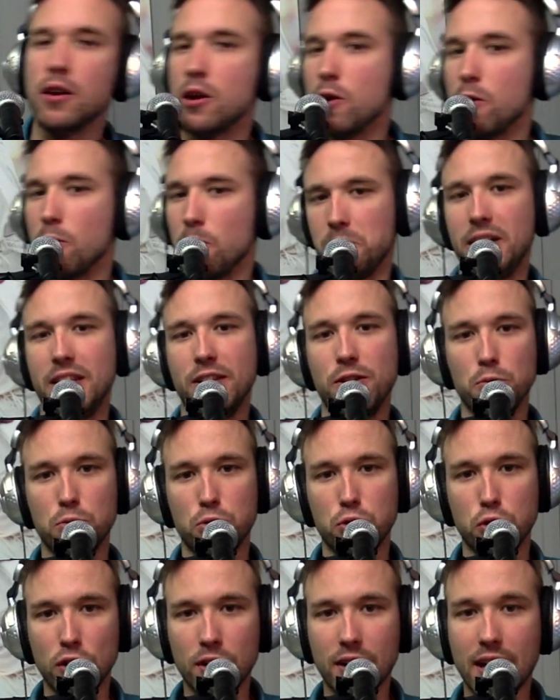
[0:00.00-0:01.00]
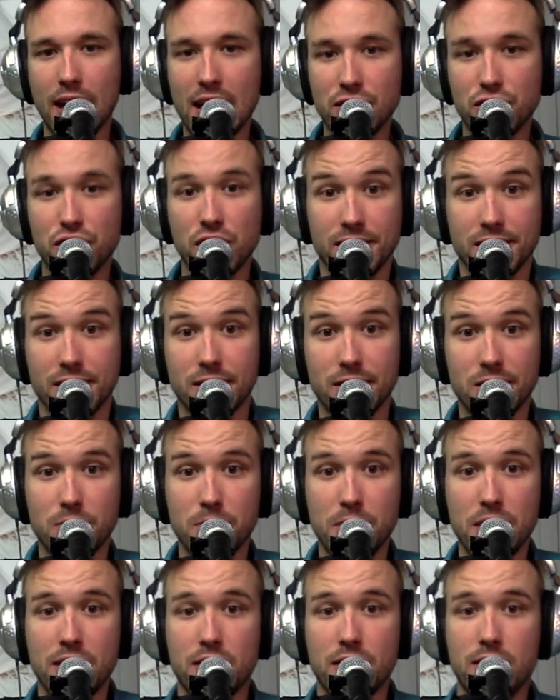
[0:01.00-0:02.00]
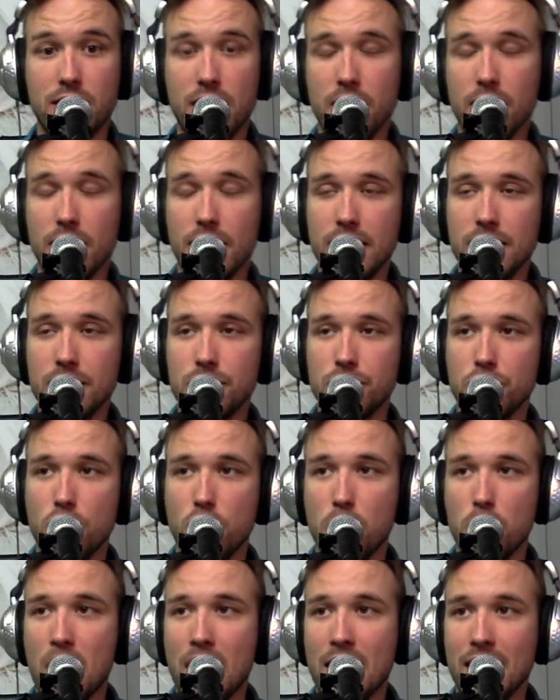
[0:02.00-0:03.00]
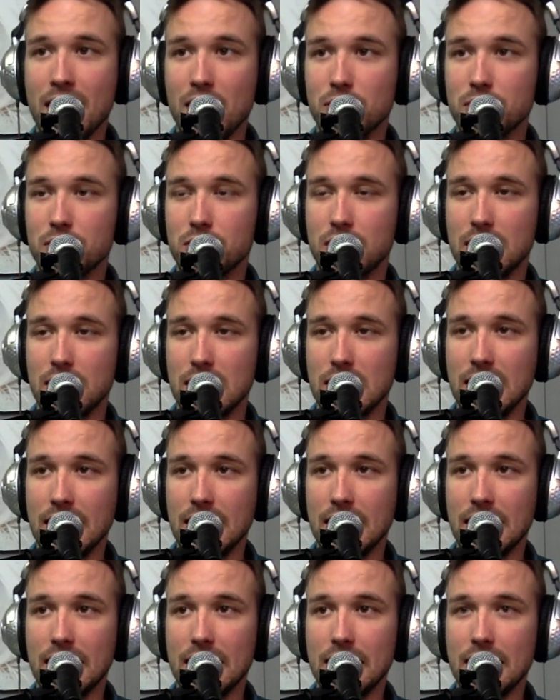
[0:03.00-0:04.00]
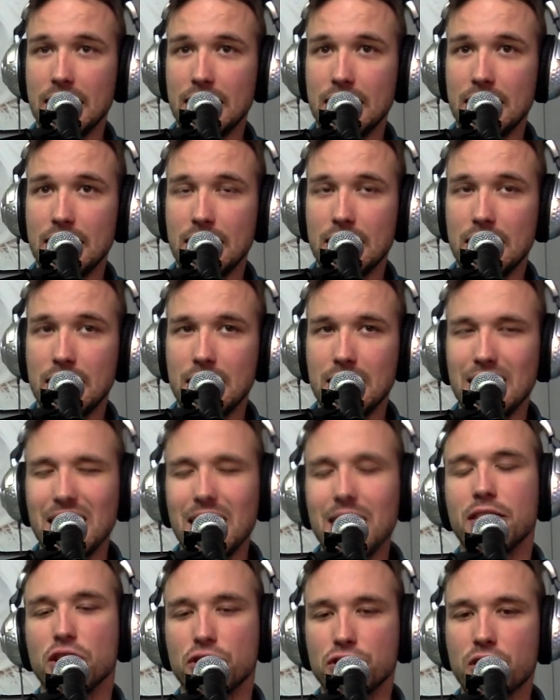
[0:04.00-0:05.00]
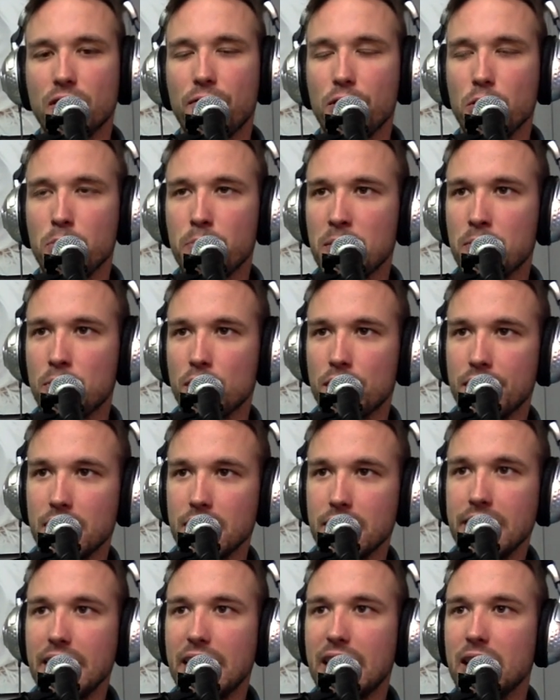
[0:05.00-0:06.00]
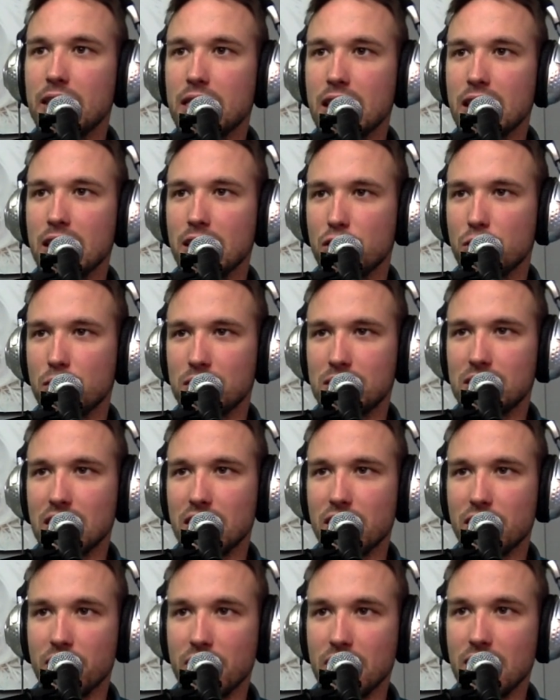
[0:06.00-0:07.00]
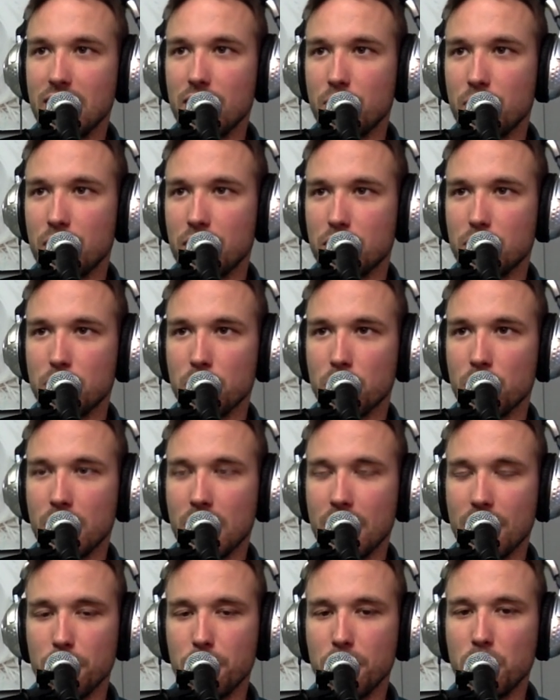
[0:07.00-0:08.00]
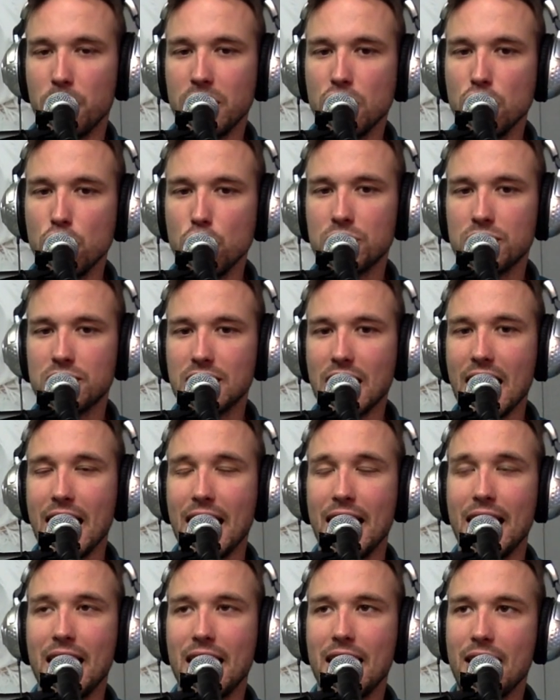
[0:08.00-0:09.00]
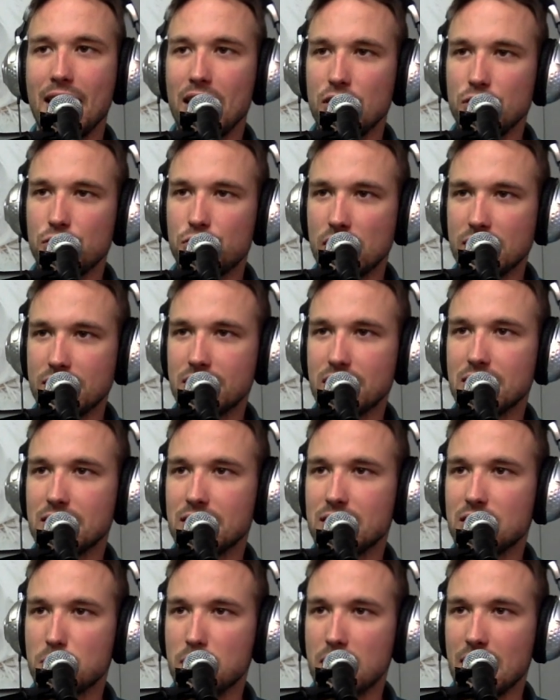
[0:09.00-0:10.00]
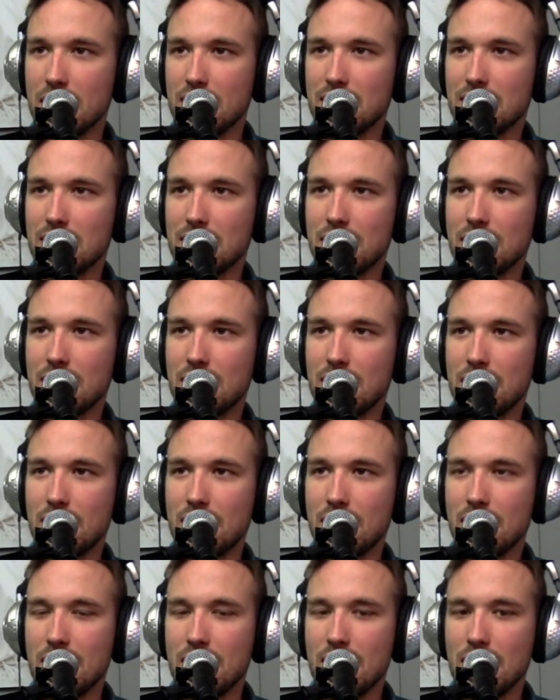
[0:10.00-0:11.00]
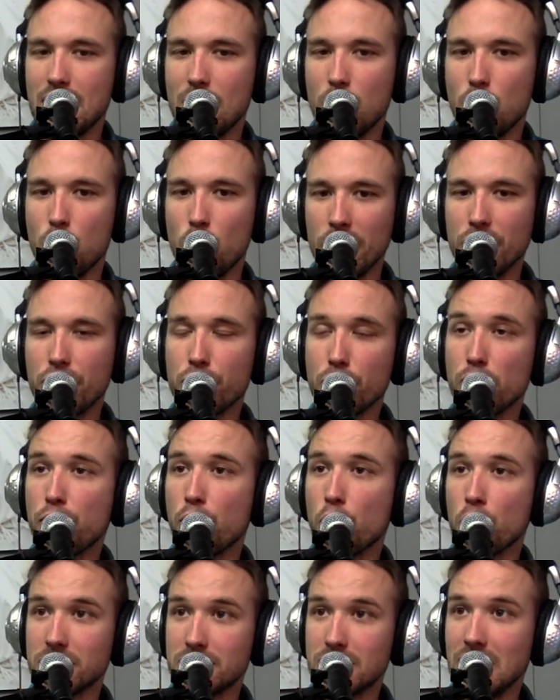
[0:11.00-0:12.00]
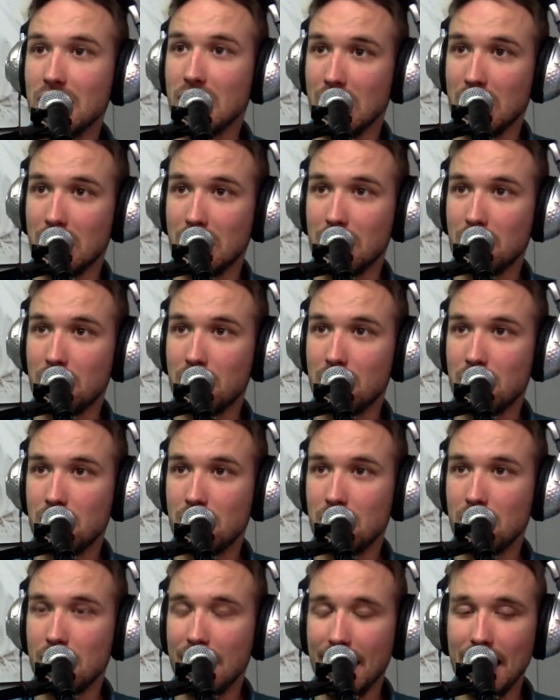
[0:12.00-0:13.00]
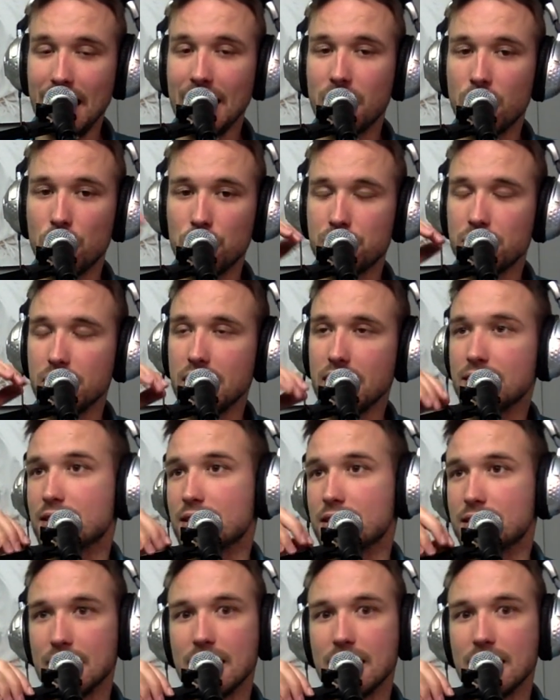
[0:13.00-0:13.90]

when you look at Justin Smith, there is nobody else in the league. There's a few people in the league that you would say that are even with him or whatever. But when you say Justin Smith, 1 through 14, any coach in the league is going to say,